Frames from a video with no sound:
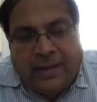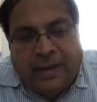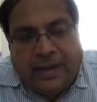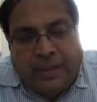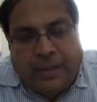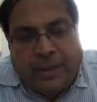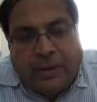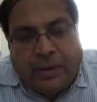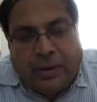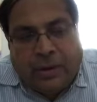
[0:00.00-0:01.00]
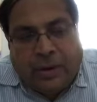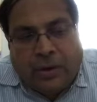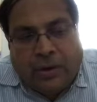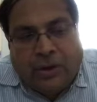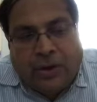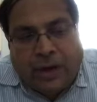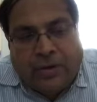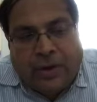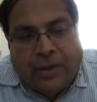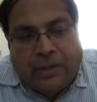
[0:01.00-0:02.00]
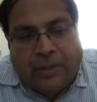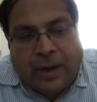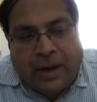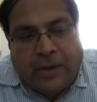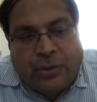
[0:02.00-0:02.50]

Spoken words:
data built on a record shattering prior